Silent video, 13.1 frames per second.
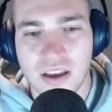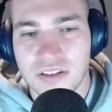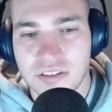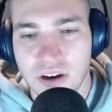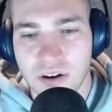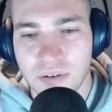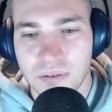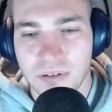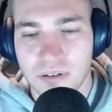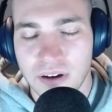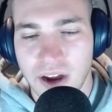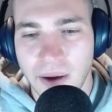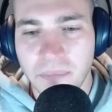so
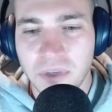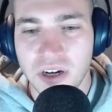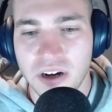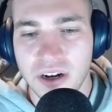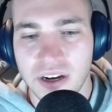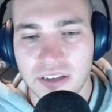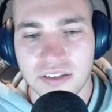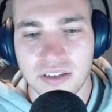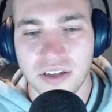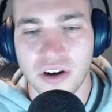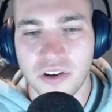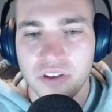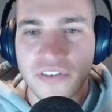i'm curious you
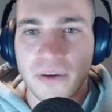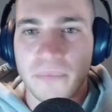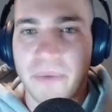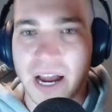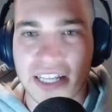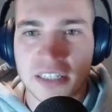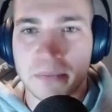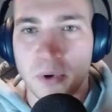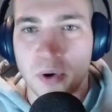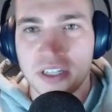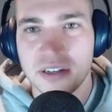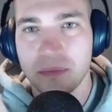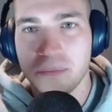know you've combined
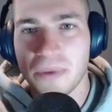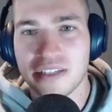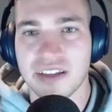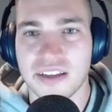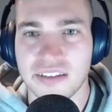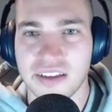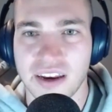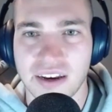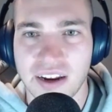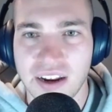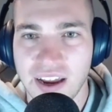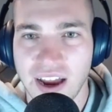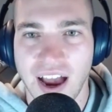sports and business and
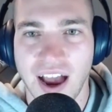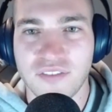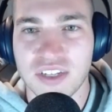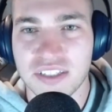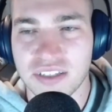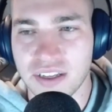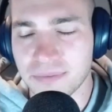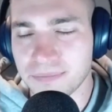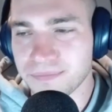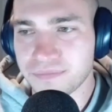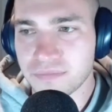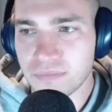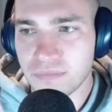obviously
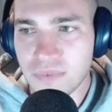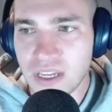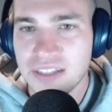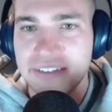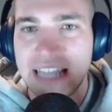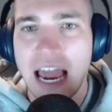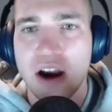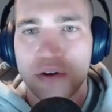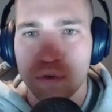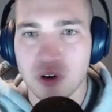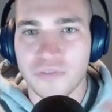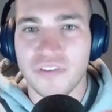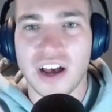darren
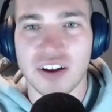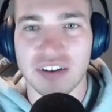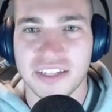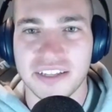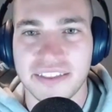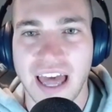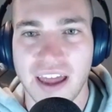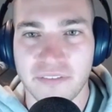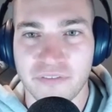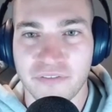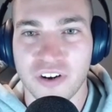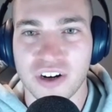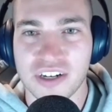rovell did that
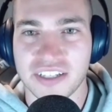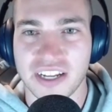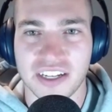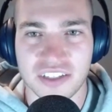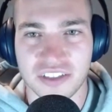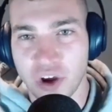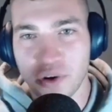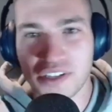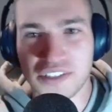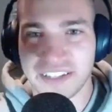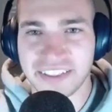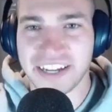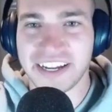first and is known as
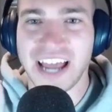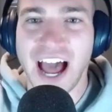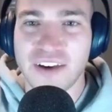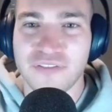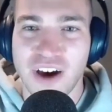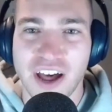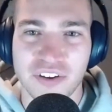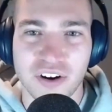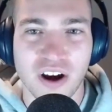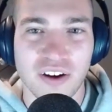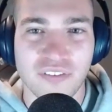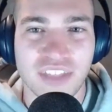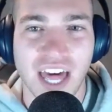like the godfather
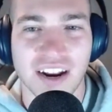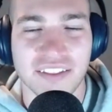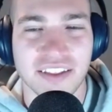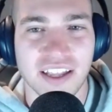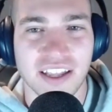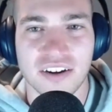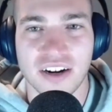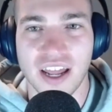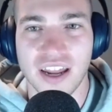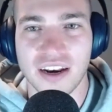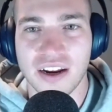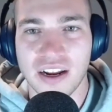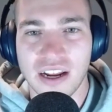of that on the
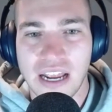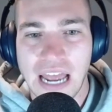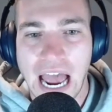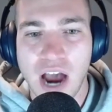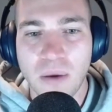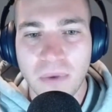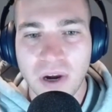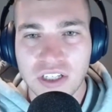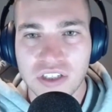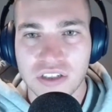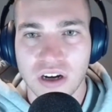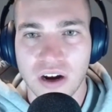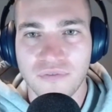internet how much
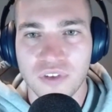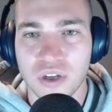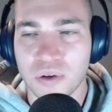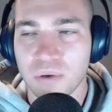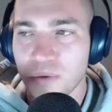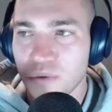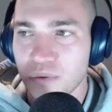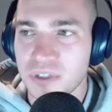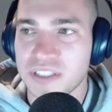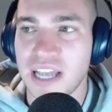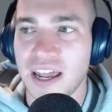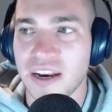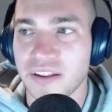yeah. of you
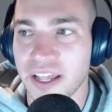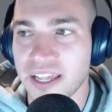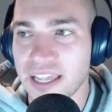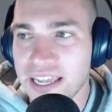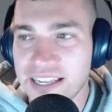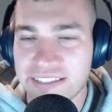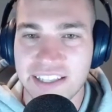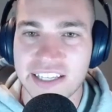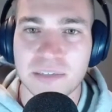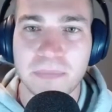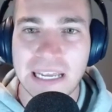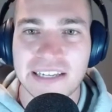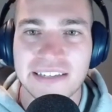said like is this
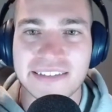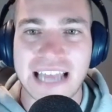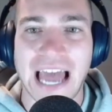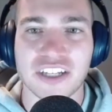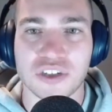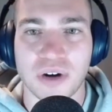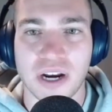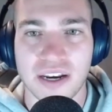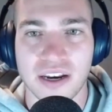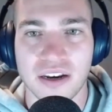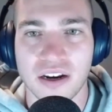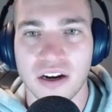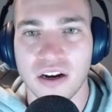space
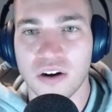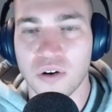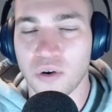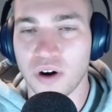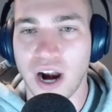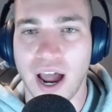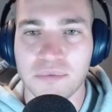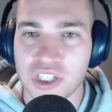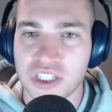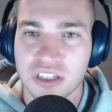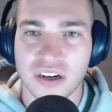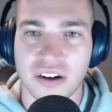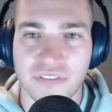saturated or i'm
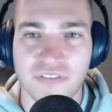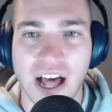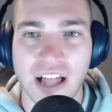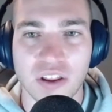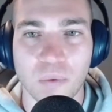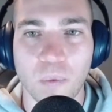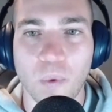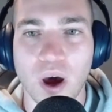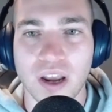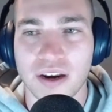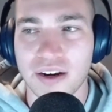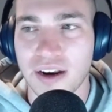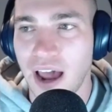just gonna follow
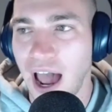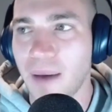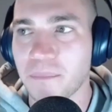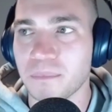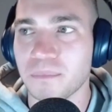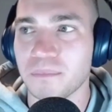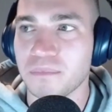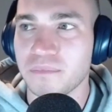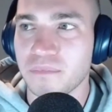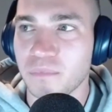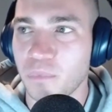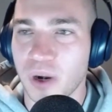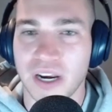what i'm
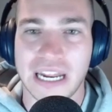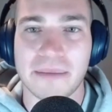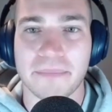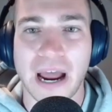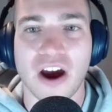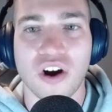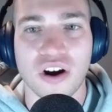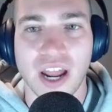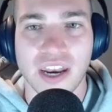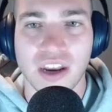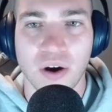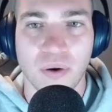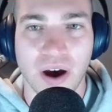what in my heart I
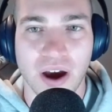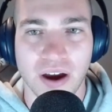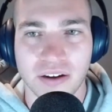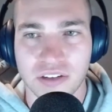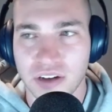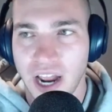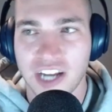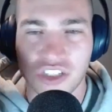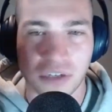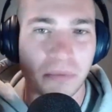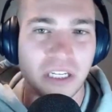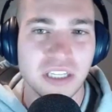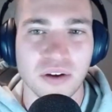know I
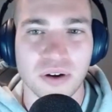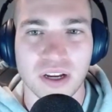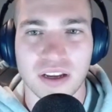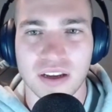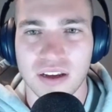should be doing?